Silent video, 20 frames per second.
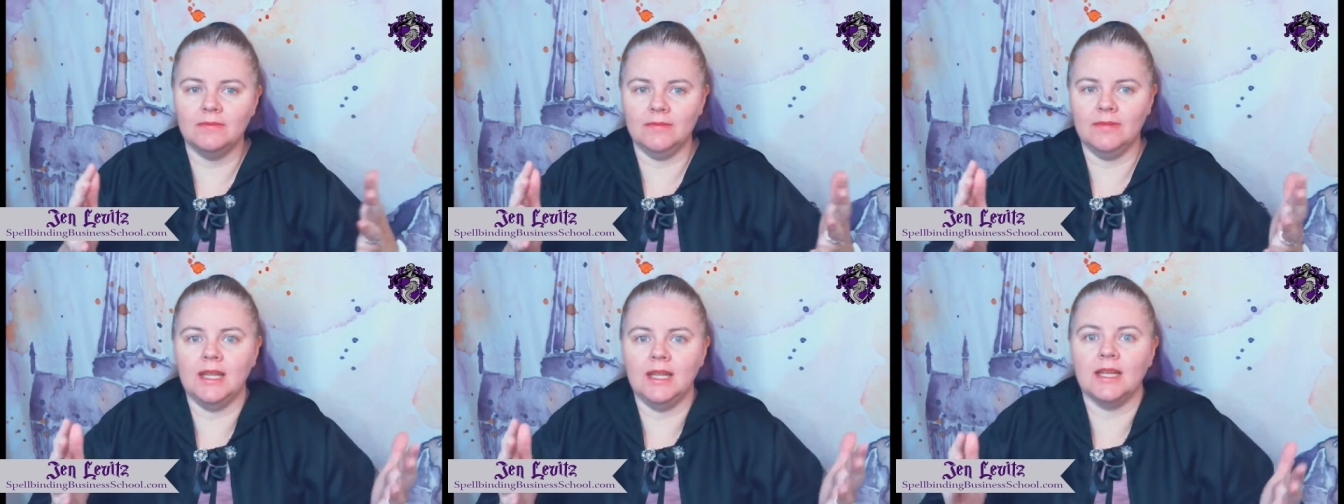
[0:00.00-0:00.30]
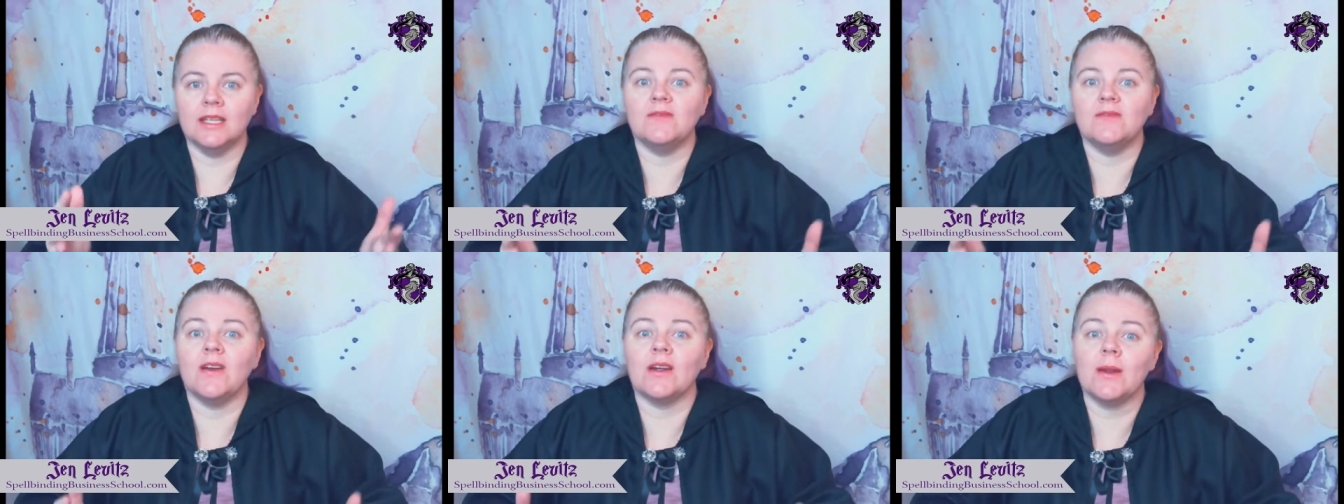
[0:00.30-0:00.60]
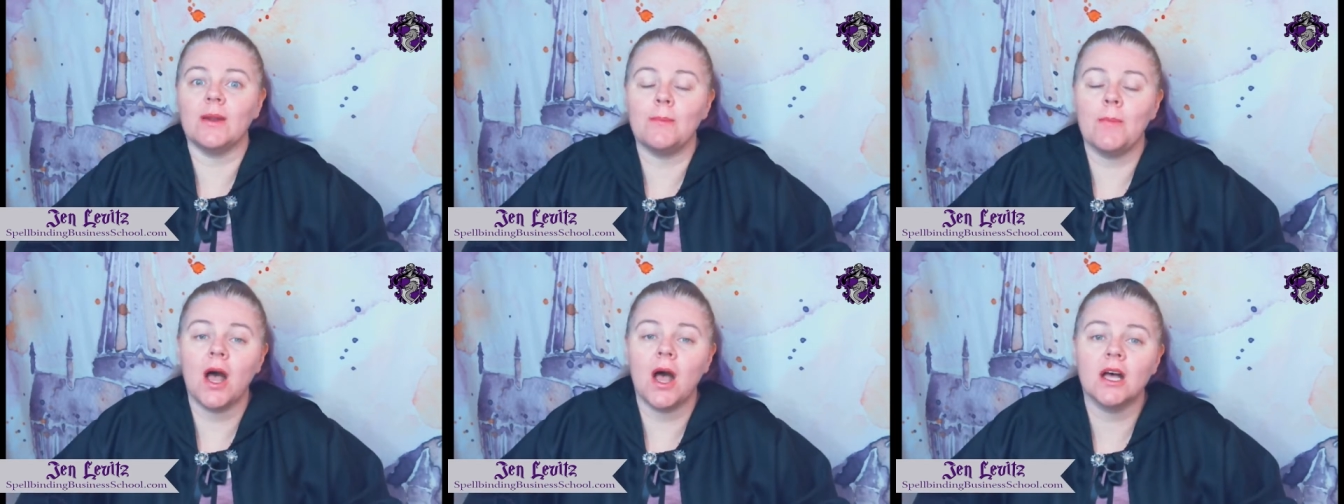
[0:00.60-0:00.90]
It is
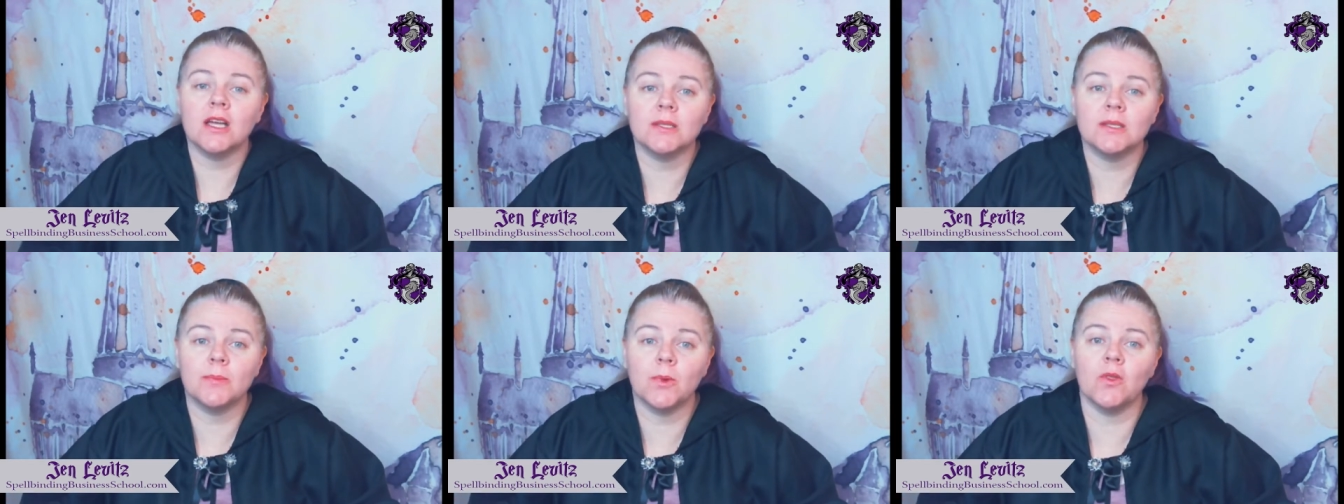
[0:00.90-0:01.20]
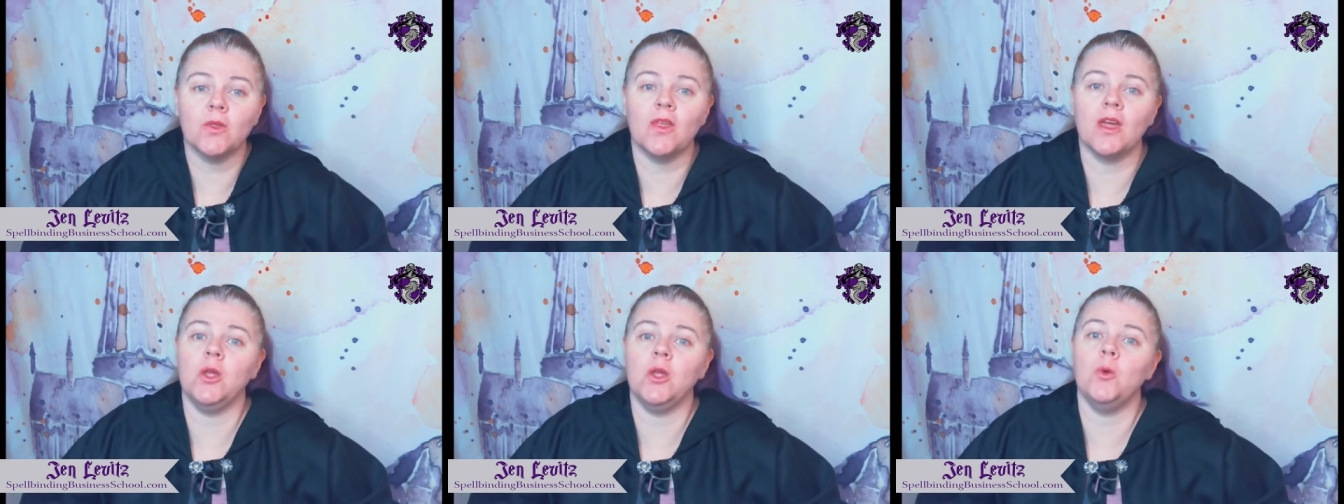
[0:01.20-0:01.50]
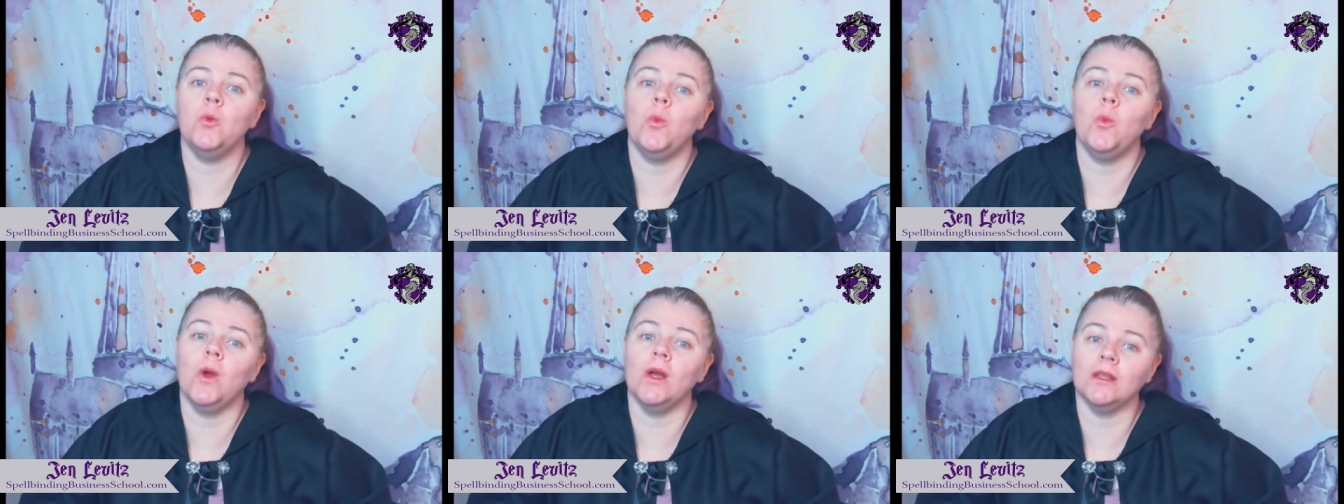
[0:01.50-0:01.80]
very possible that
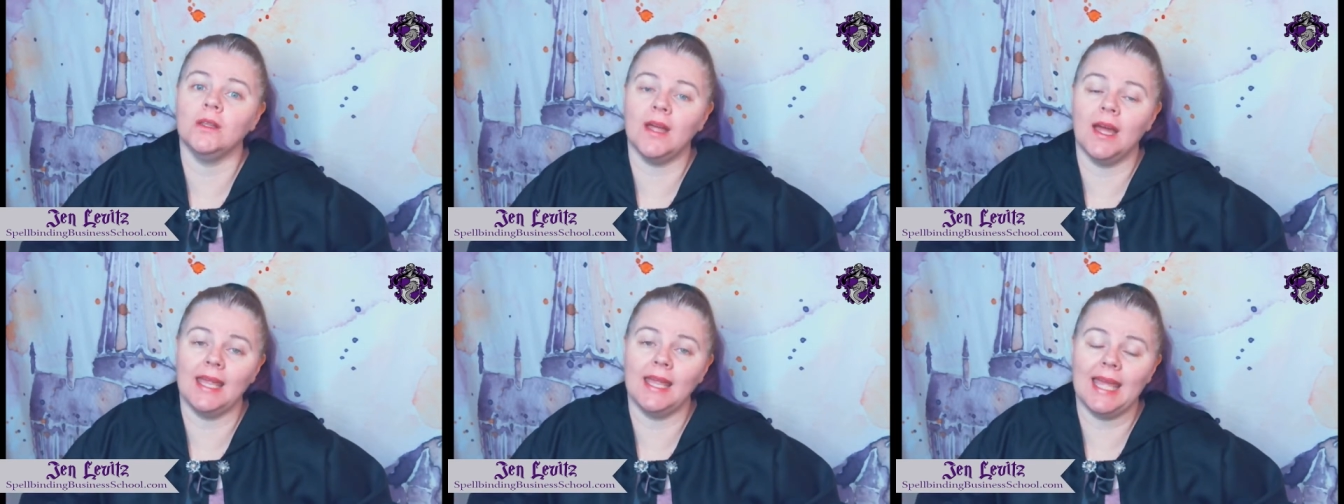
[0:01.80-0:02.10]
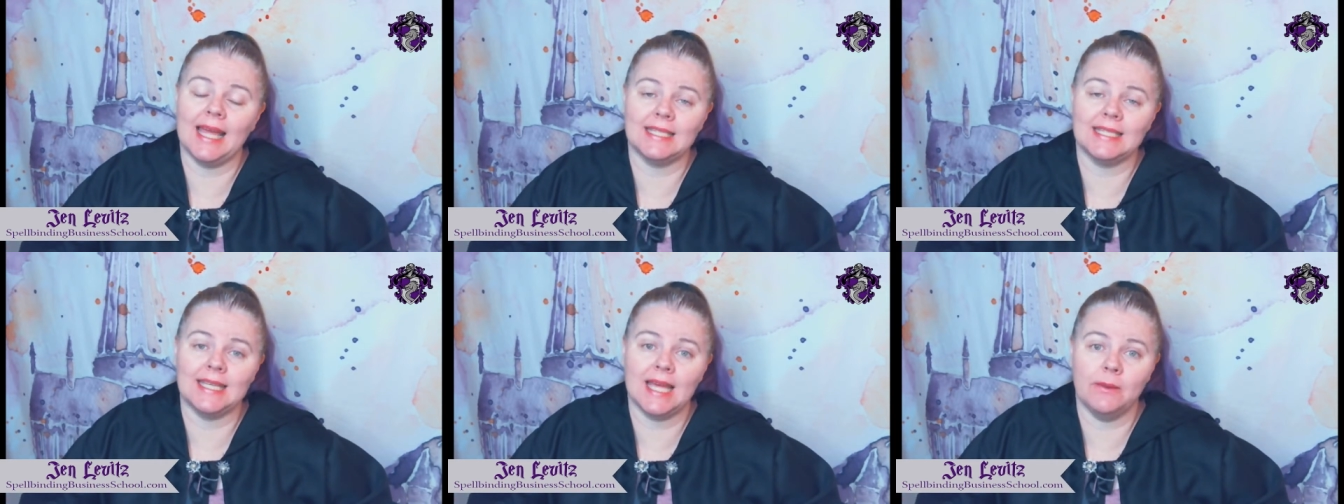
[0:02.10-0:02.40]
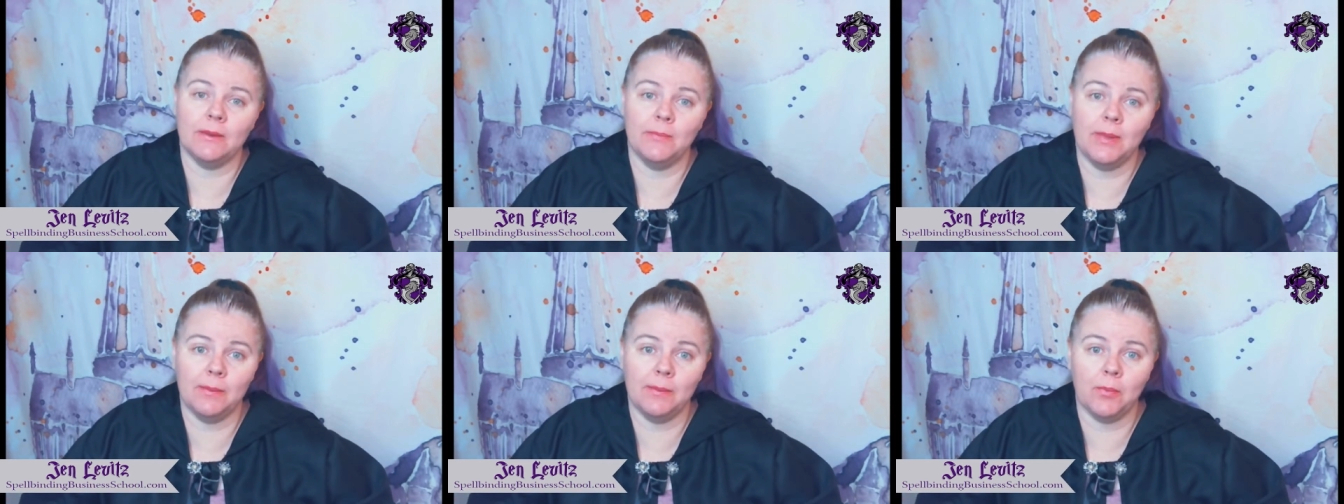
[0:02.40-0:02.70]
you will not get
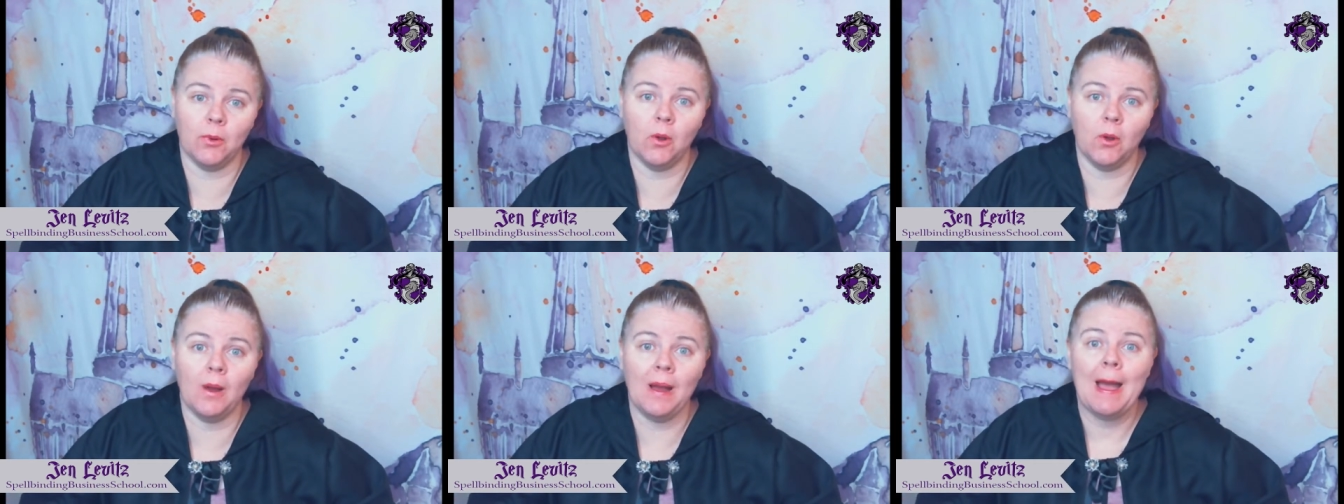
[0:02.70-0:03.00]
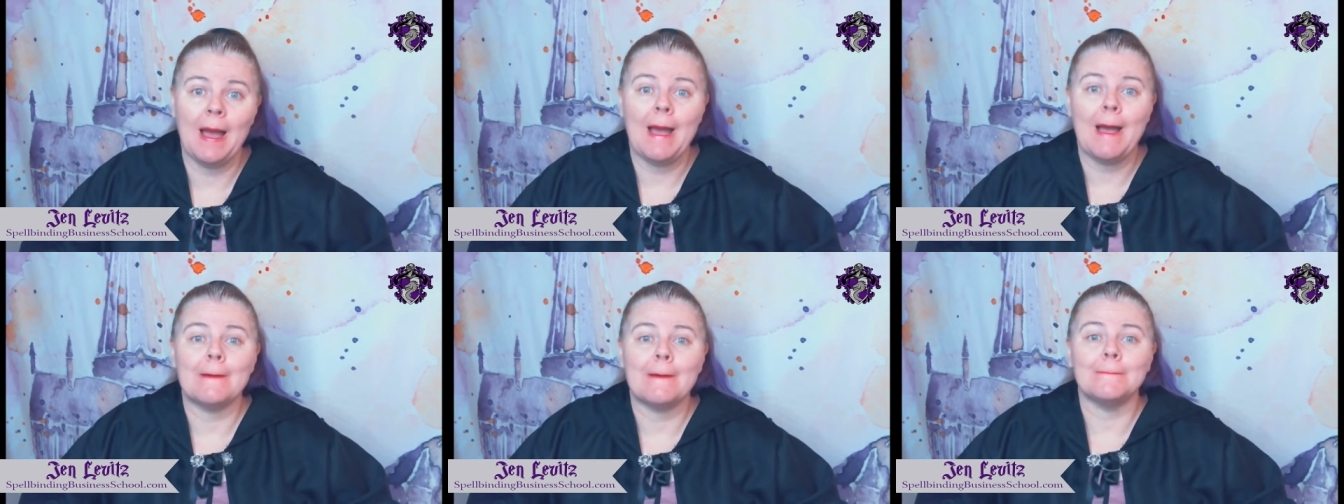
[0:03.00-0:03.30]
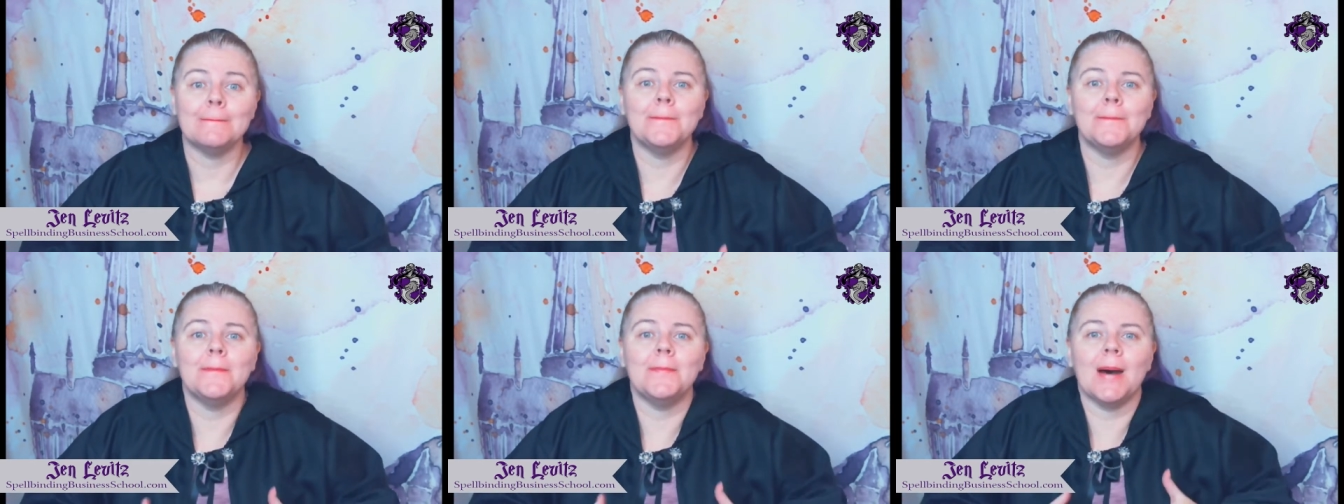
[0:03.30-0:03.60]
10 people.
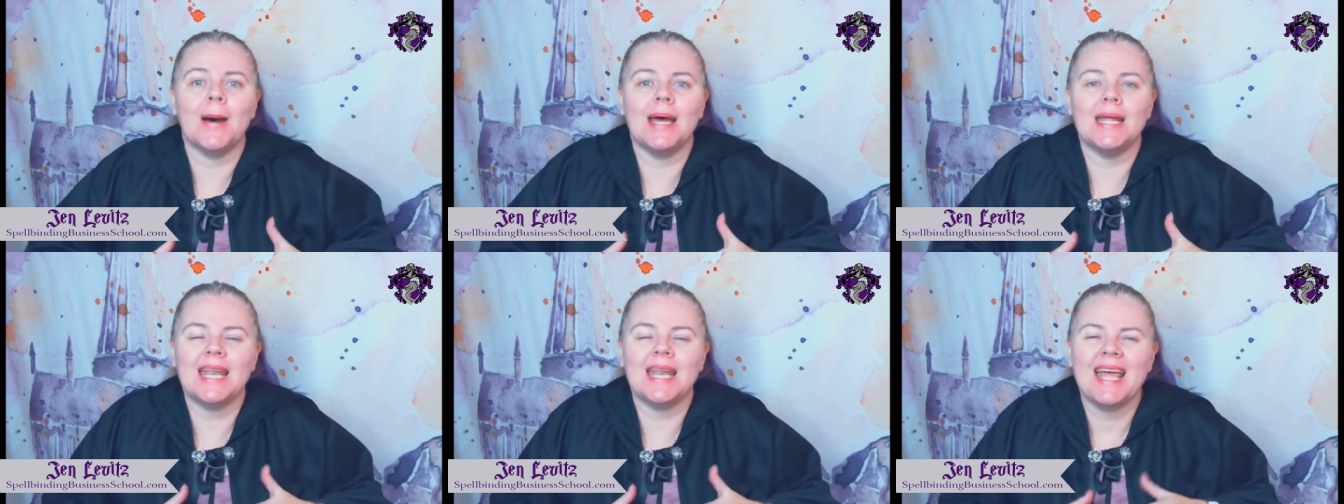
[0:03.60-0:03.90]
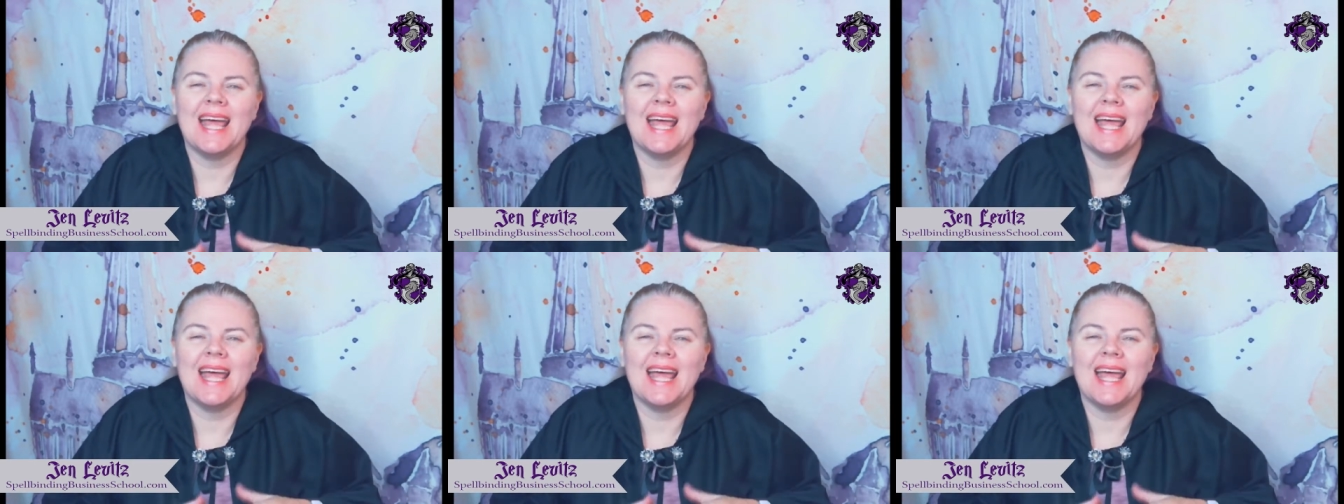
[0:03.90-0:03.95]
But